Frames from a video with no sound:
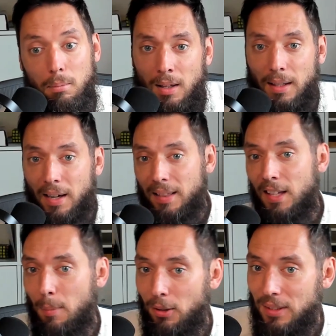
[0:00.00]
And then I
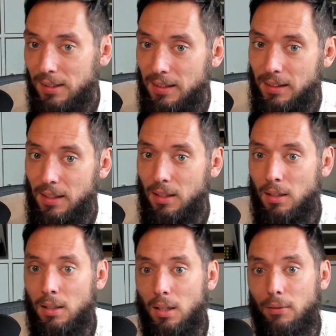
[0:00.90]
think about this
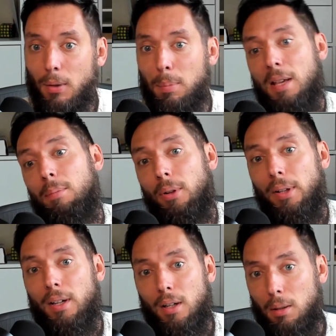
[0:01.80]
idea of the people
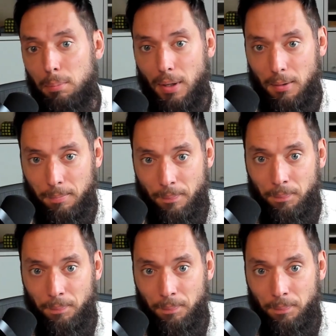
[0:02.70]
in a company.